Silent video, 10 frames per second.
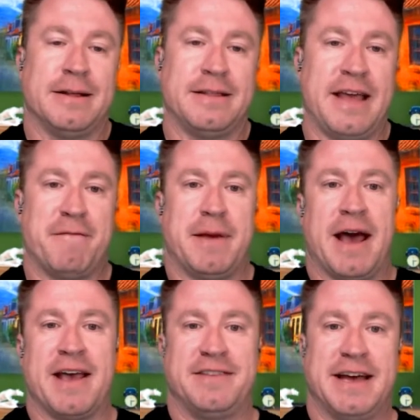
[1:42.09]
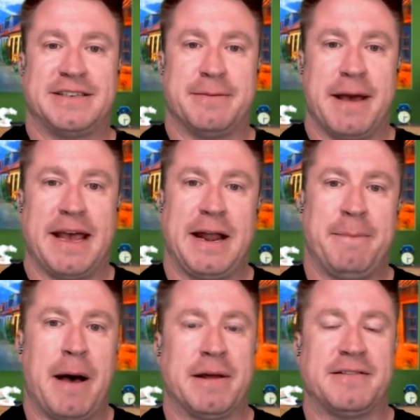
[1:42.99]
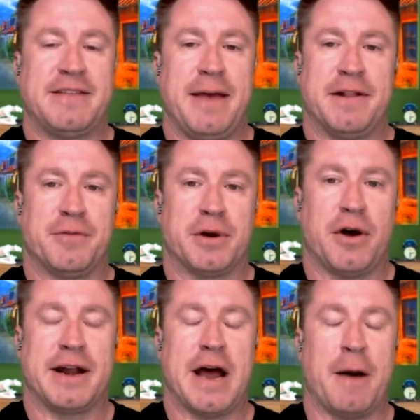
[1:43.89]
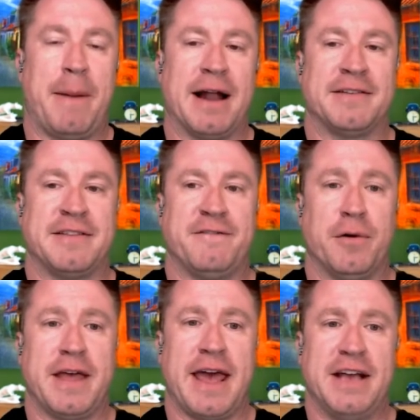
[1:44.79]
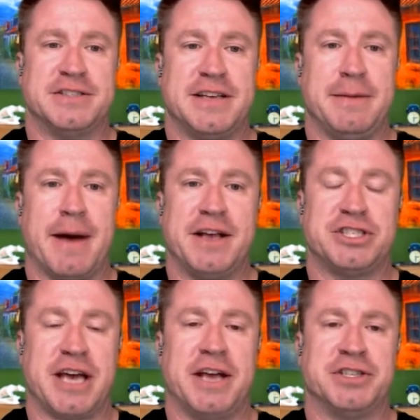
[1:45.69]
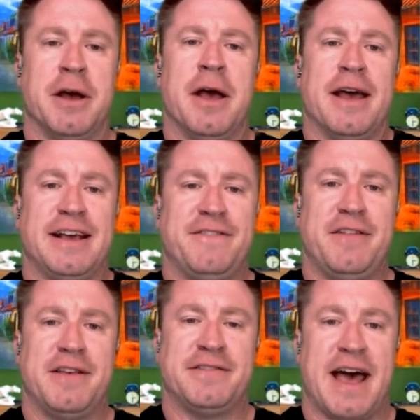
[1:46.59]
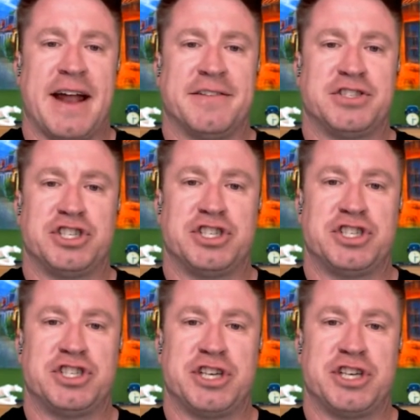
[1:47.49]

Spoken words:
The FBI has yet to make any public statements regarding how policy for the agency might change given the status change